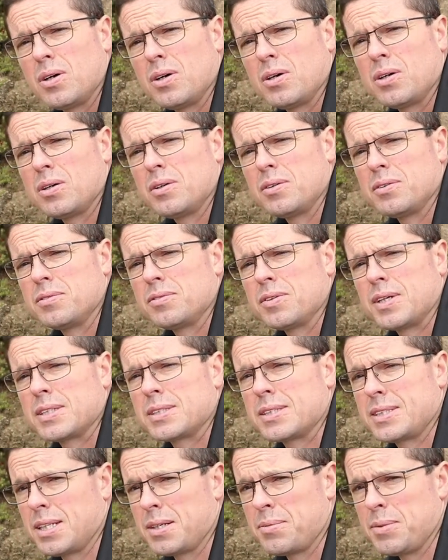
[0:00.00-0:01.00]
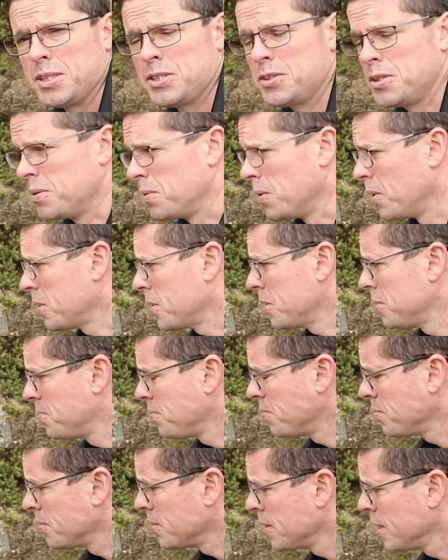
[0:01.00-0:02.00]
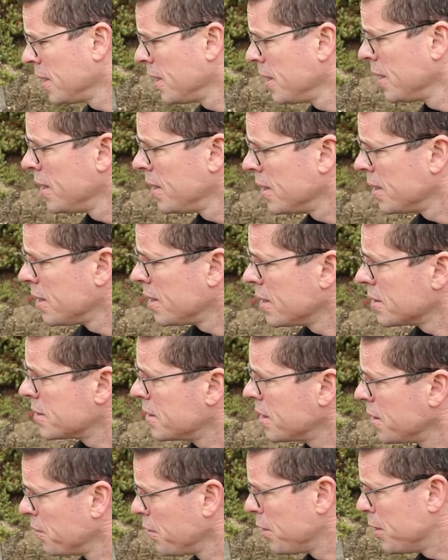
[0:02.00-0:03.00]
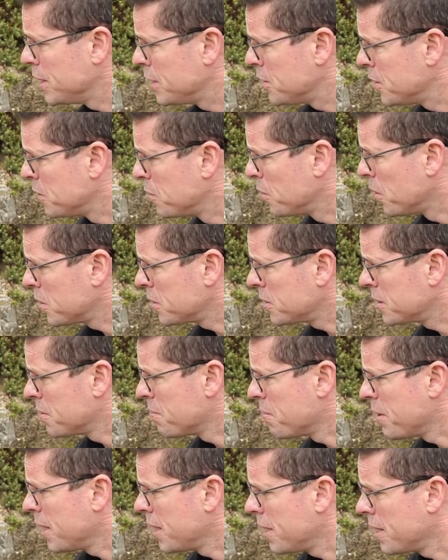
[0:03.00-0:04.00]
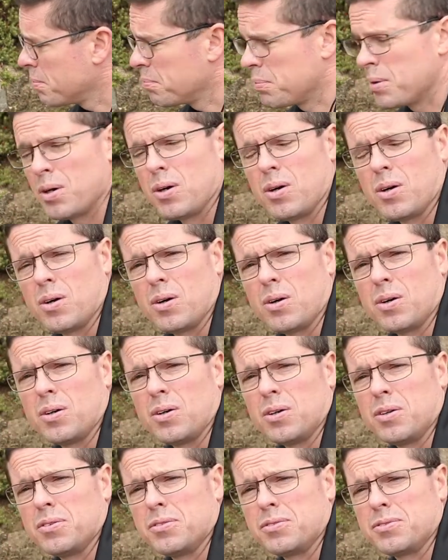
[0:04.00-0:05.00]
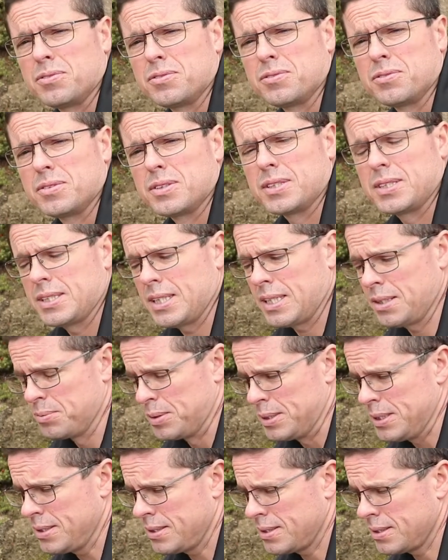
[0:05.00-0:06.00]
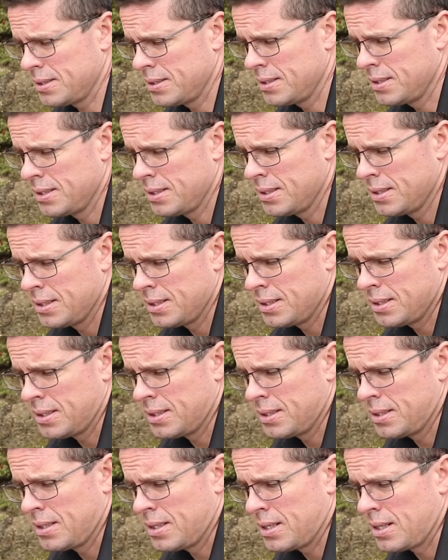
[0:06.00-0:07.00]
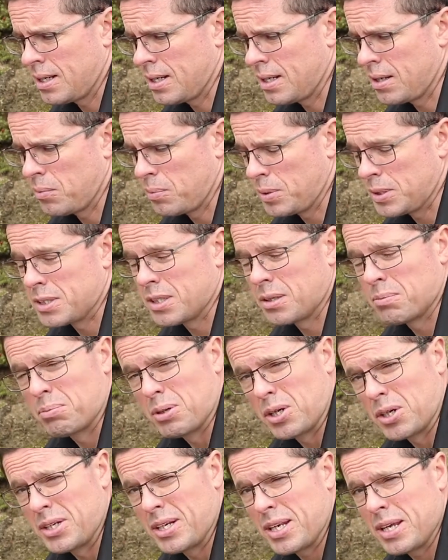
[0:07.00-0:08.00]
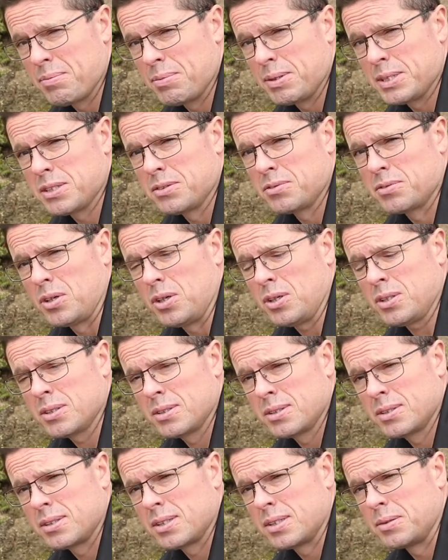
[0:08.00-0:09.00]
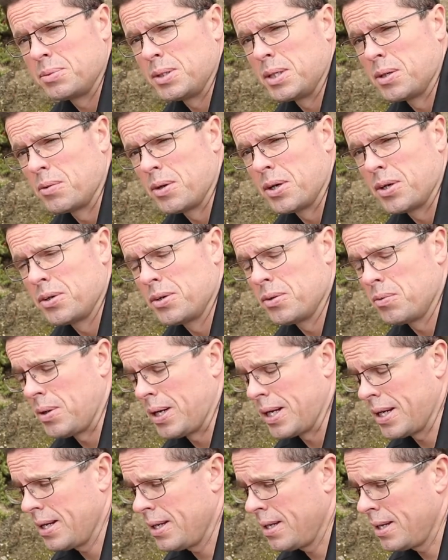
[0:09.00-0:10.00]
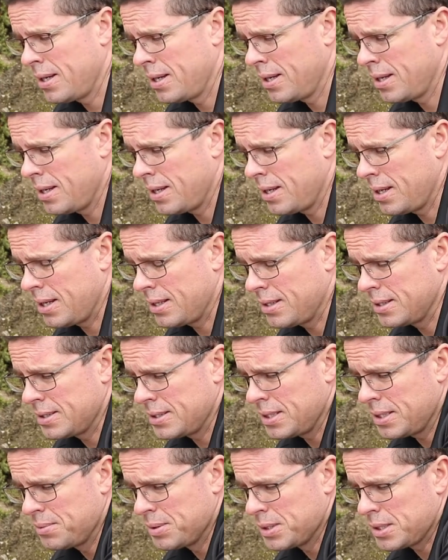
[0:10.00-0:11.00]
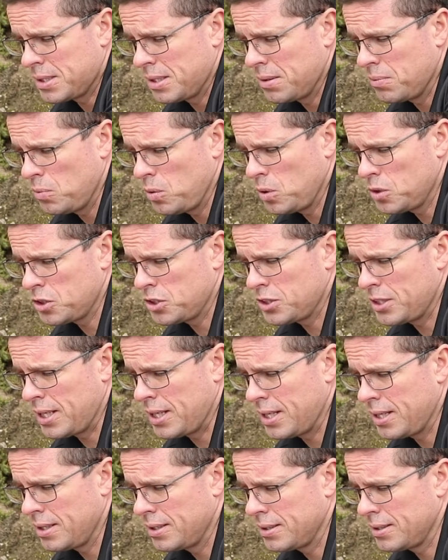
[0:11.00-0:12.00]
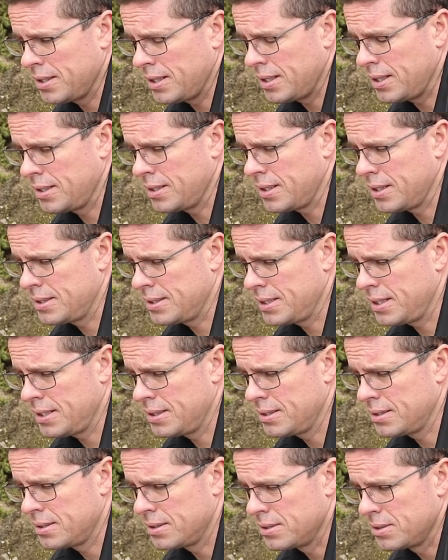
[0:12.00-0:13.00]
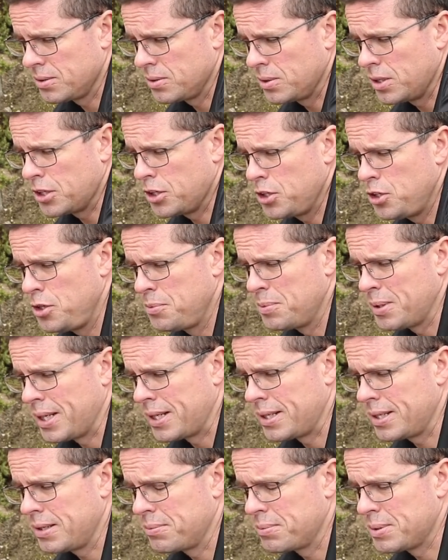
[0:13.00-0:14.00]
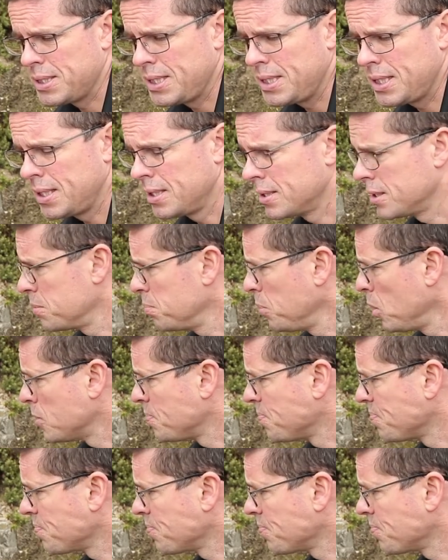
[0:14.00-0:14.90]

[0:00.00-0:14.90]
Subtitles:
of a sedimentary rock. Now, sedimentary rocks are made up of sediments, which are broken down bits of rock that have been eroded away, and the sediments get washed down and they tend to accumulate in a particular spot.